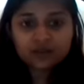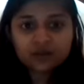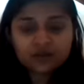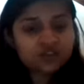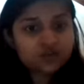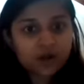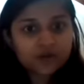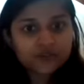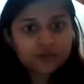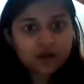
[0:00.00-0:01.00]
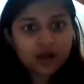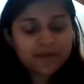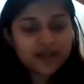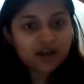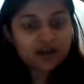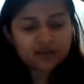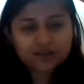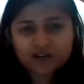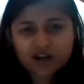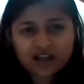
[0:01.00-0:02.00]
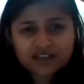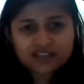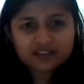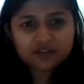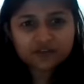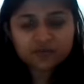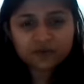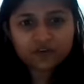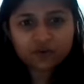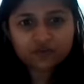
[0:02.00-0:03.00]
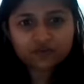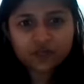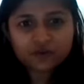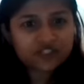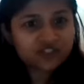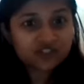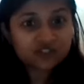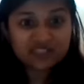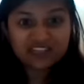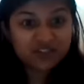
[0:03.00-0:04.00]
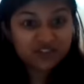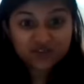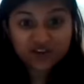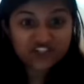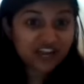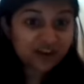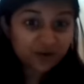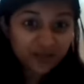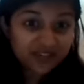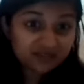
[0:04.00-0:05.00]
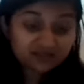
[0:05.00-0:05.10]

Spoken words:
Could you also comment on other causes of spherical flow, such as even stress shadowing?